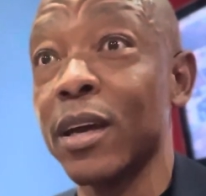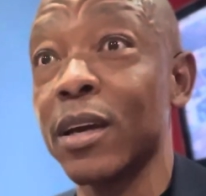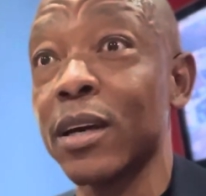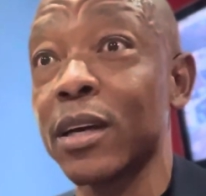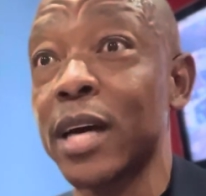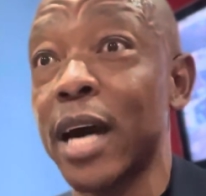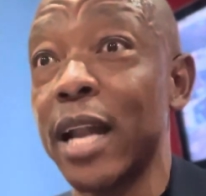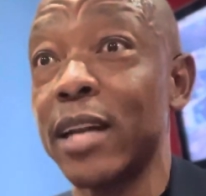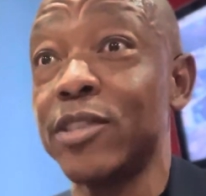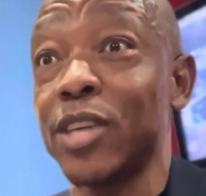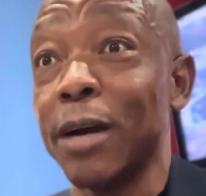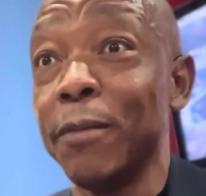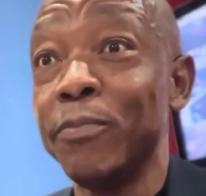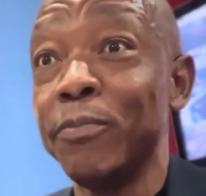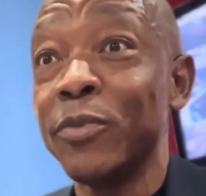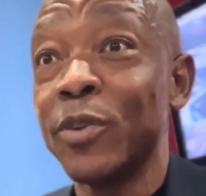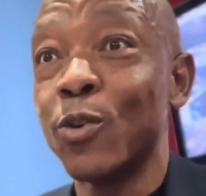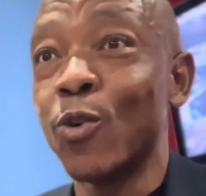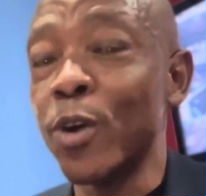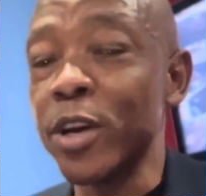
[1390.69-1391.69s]
culture
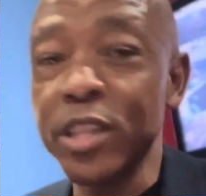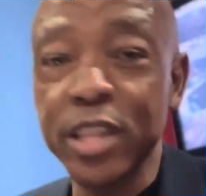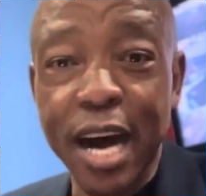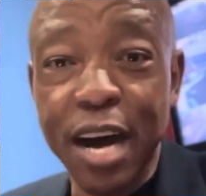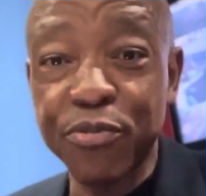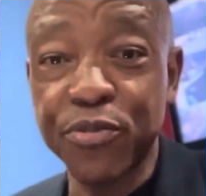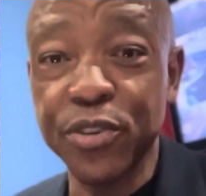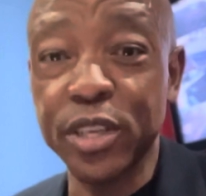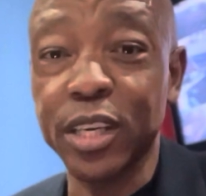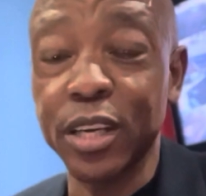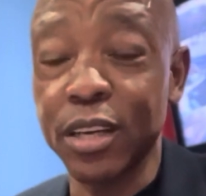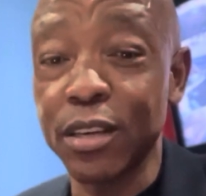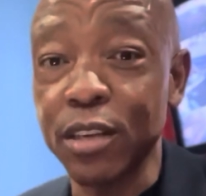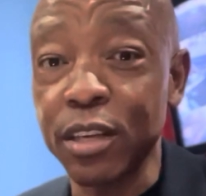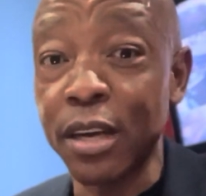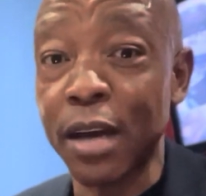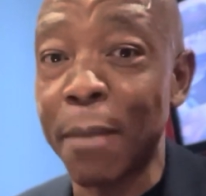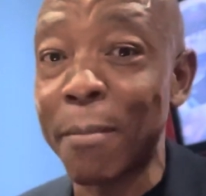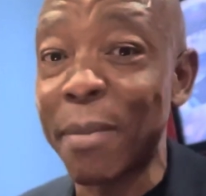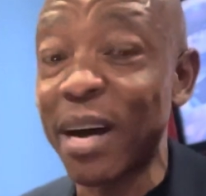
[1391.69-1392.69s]
or in
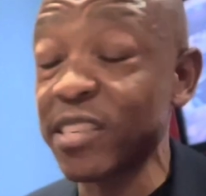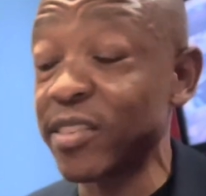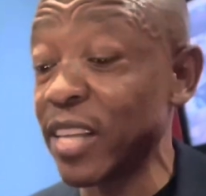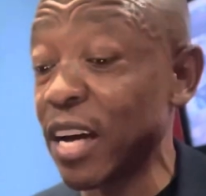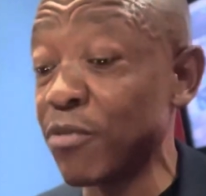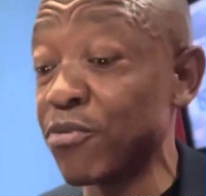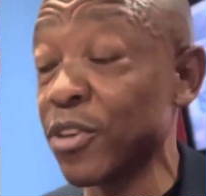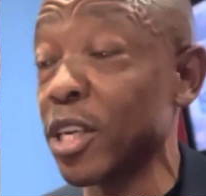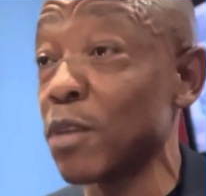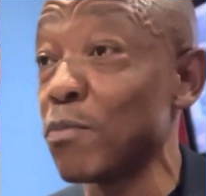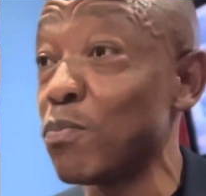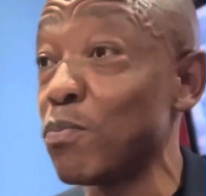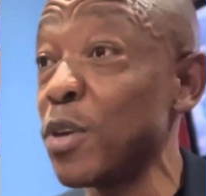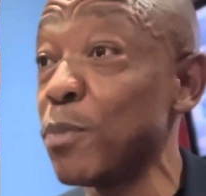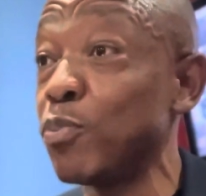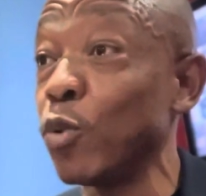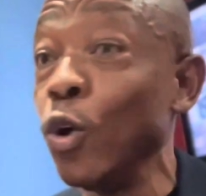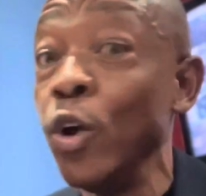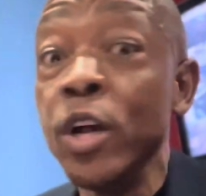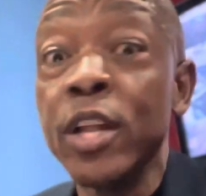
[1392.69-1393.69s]
the amongst the African
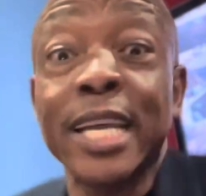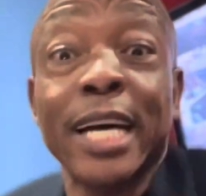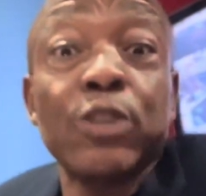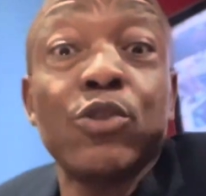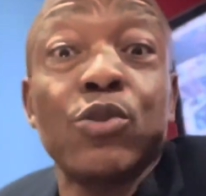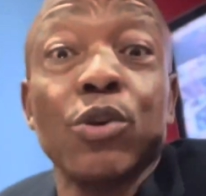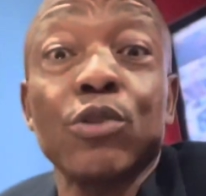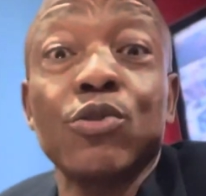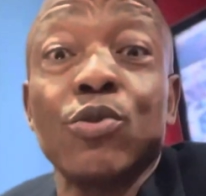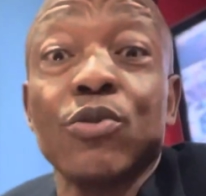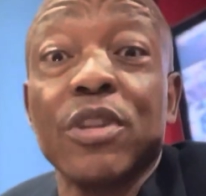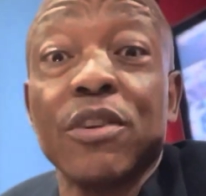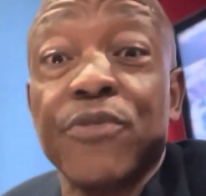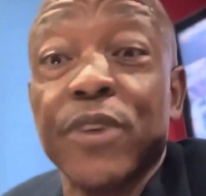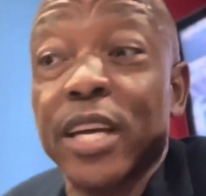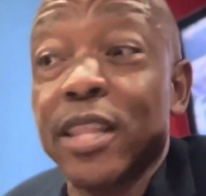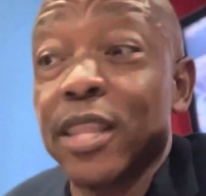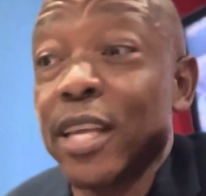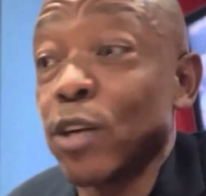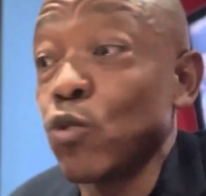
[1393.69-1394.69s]
people that talk to the
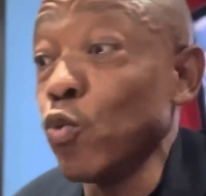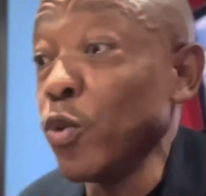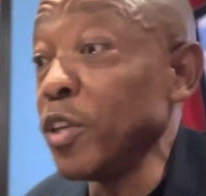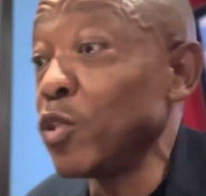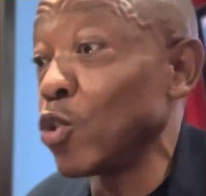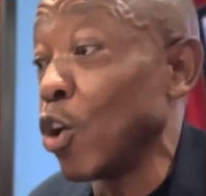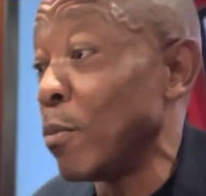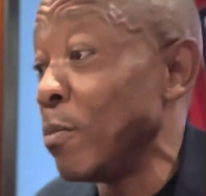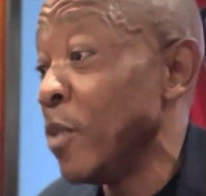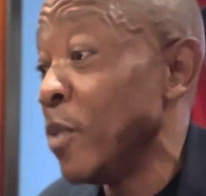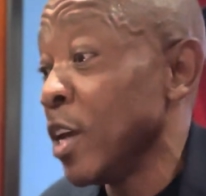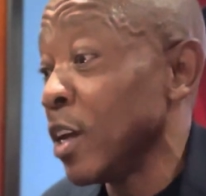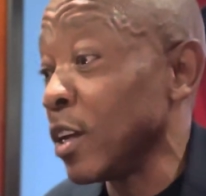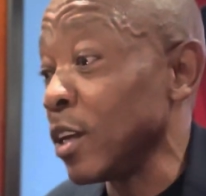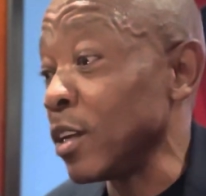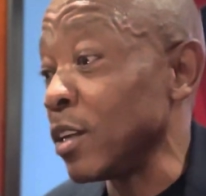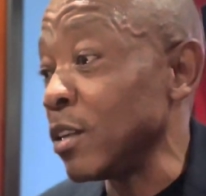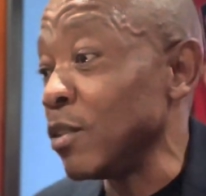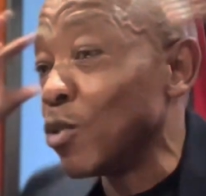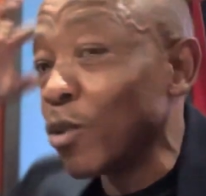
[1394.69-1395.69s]
fact that wisdom,
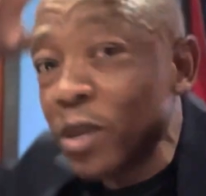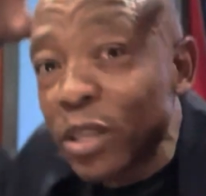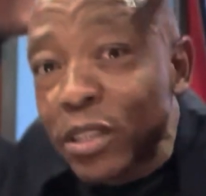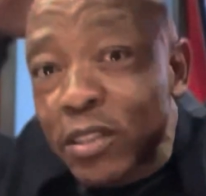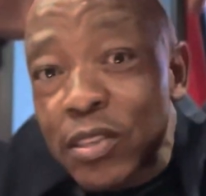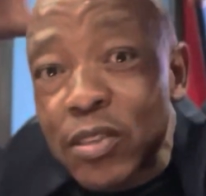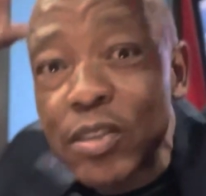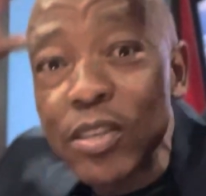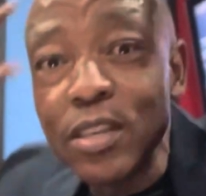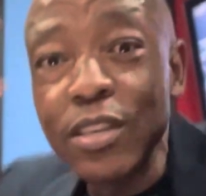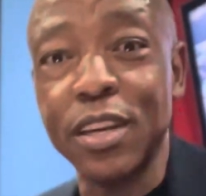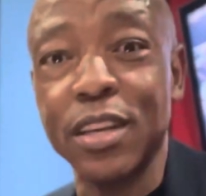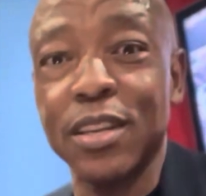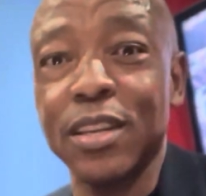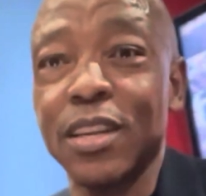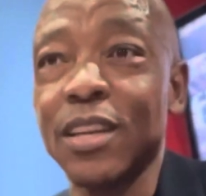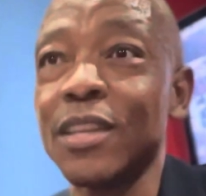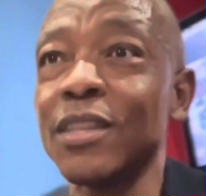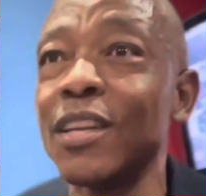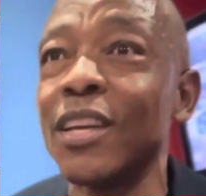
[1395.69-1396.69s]
you know, is seen
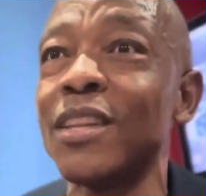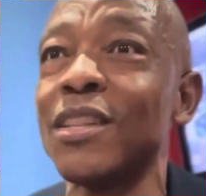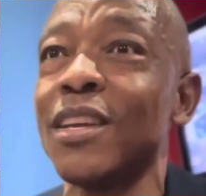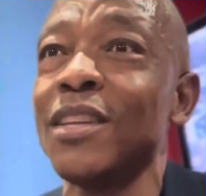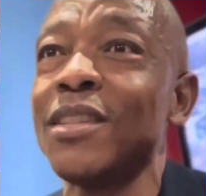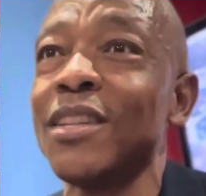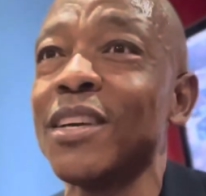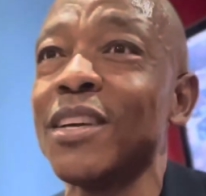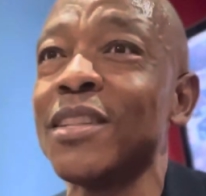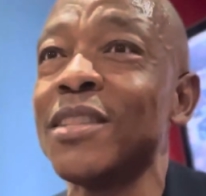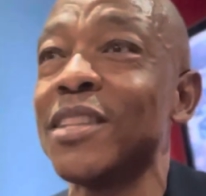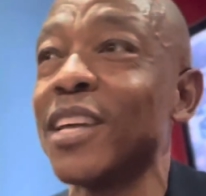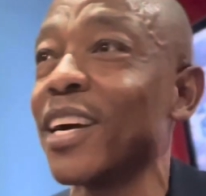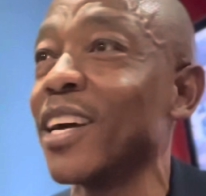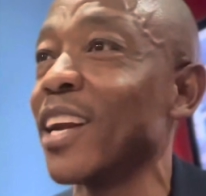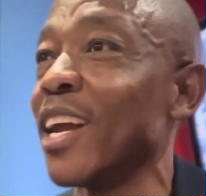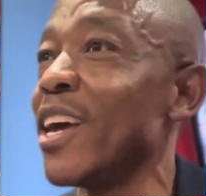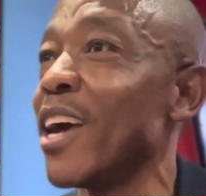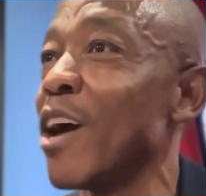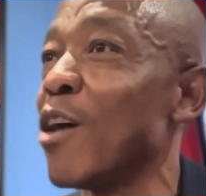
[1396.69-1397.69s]
in the
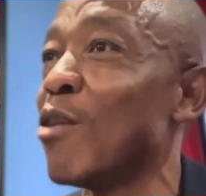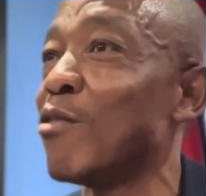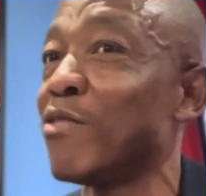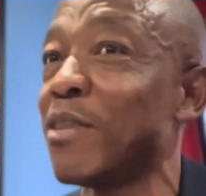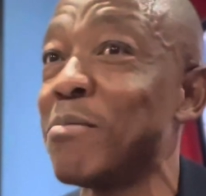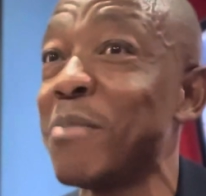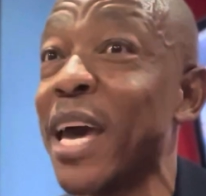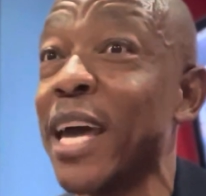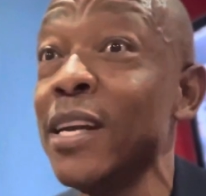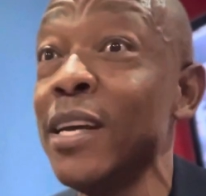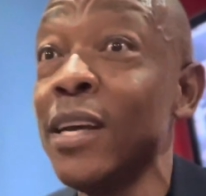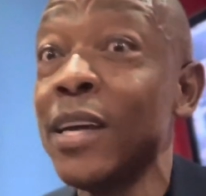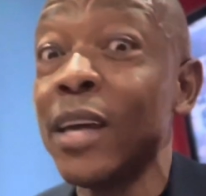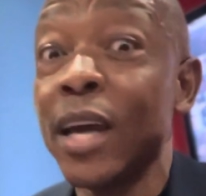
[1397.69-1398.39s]
gray hair of a man.